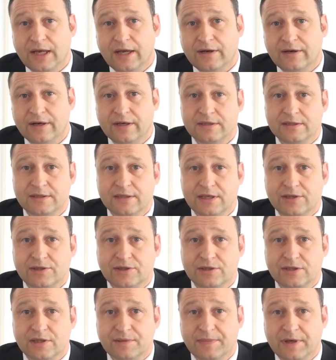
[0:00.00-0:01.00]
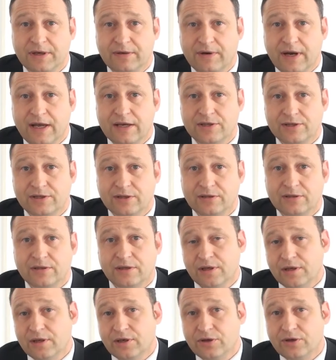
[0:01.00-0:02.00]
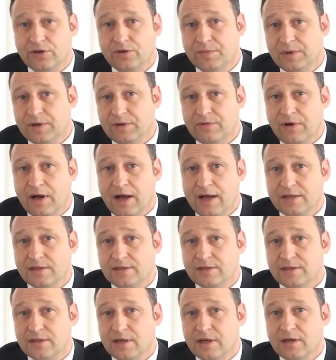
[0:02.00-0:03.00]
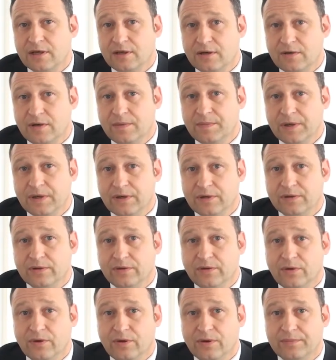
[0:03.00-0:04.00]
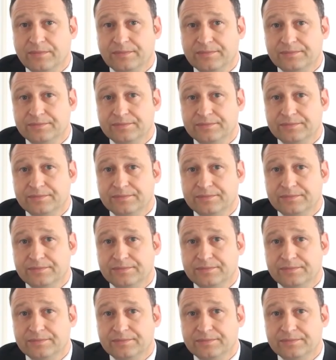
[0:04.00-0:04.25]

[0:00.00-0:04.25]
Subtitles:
areas such as immigration, human rights, criminal law.